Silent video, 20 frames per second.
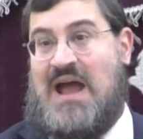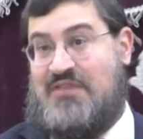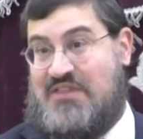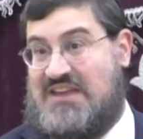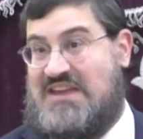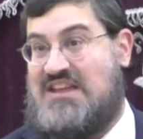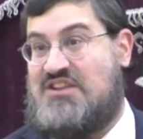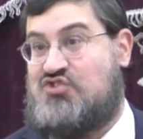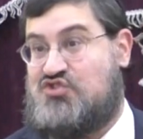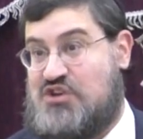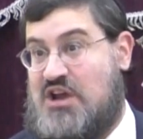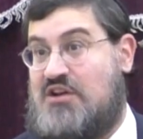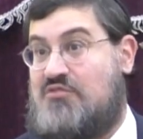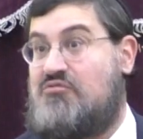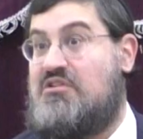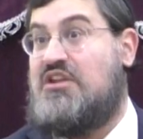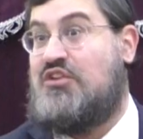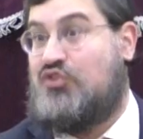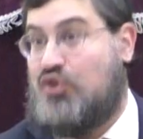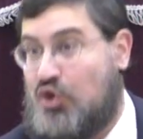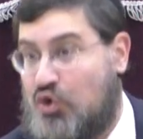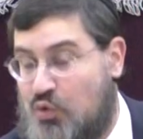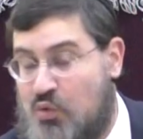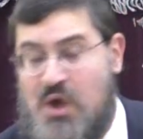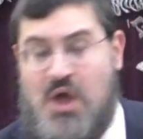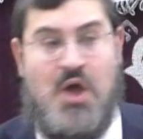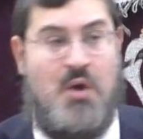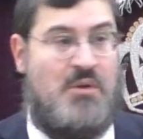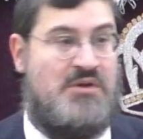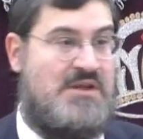and the kids generally do
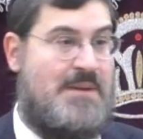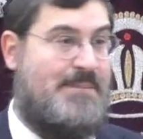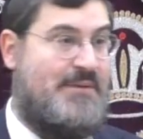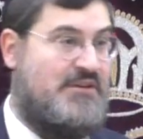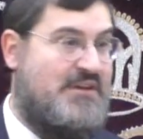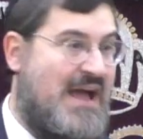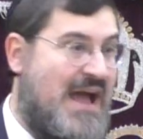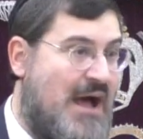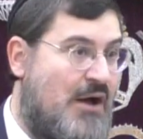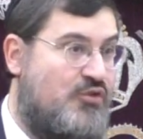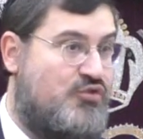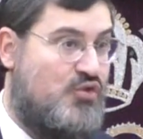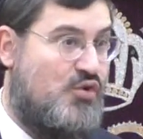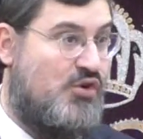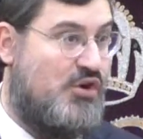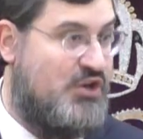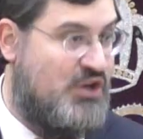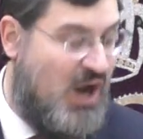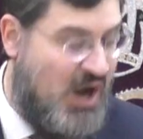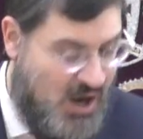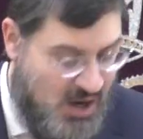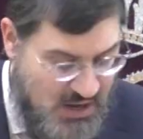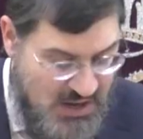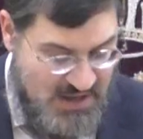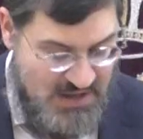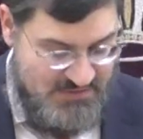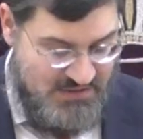when they build a house or a car,